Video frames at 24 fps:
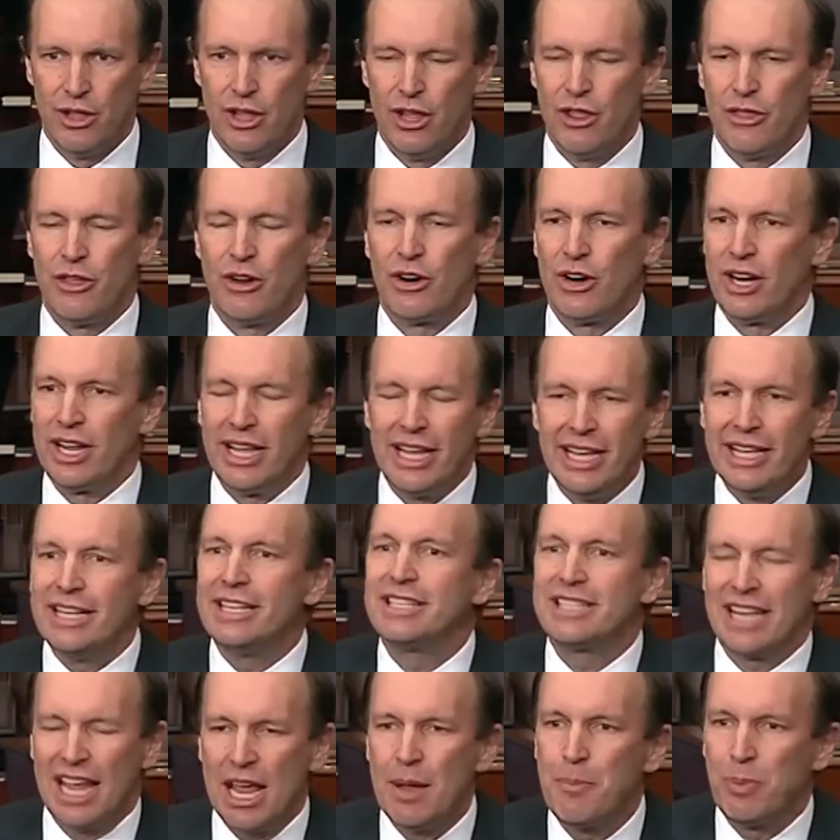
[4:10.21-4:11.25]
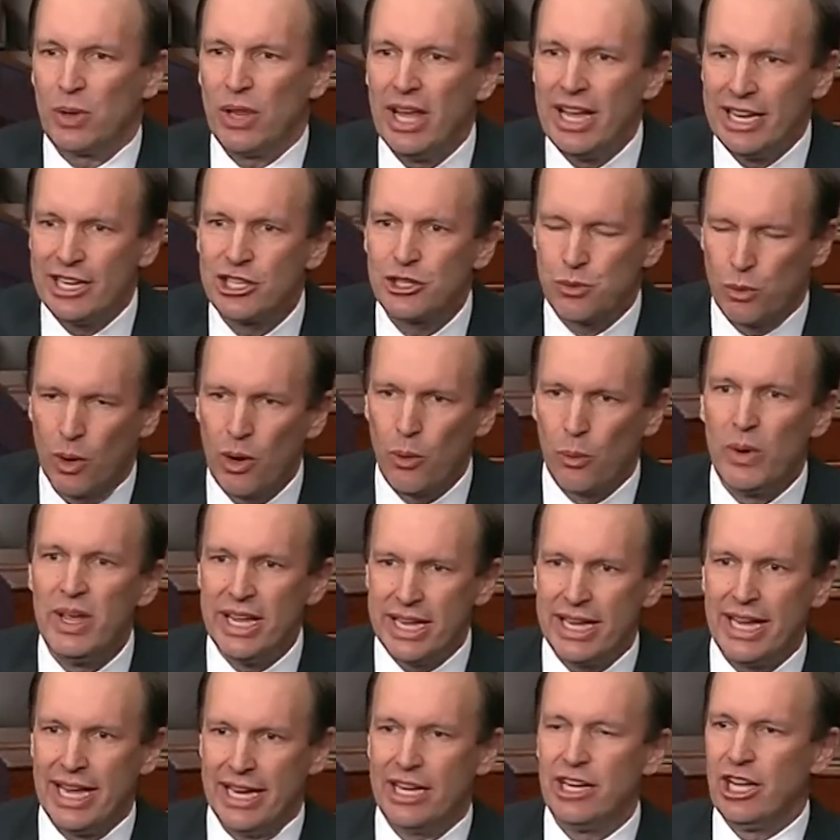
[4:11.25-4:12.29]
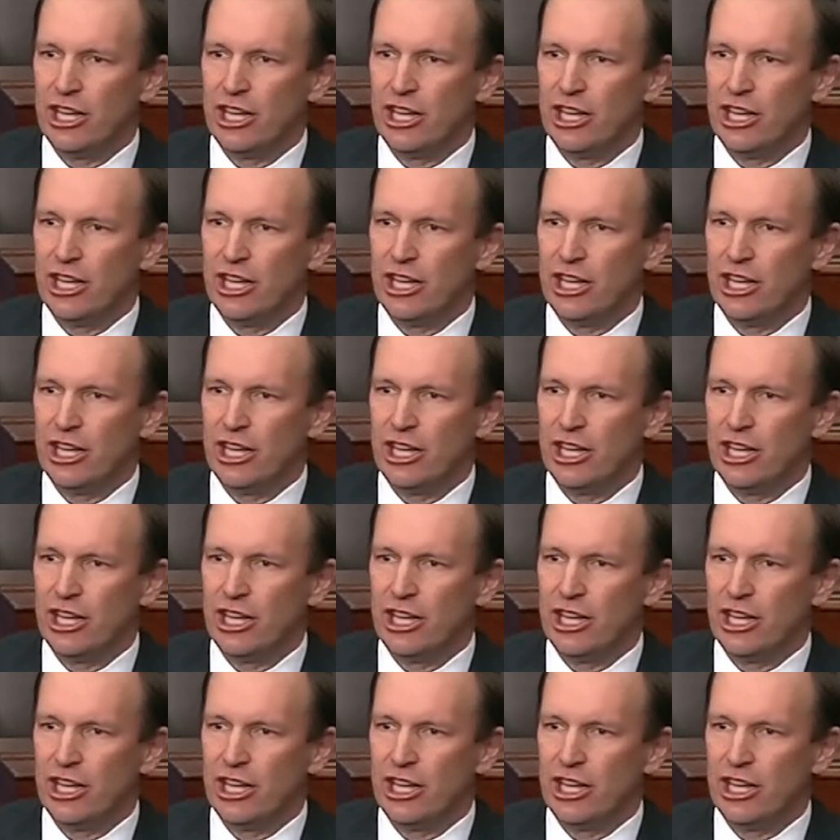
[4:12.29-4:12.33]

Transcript: There is a place where we can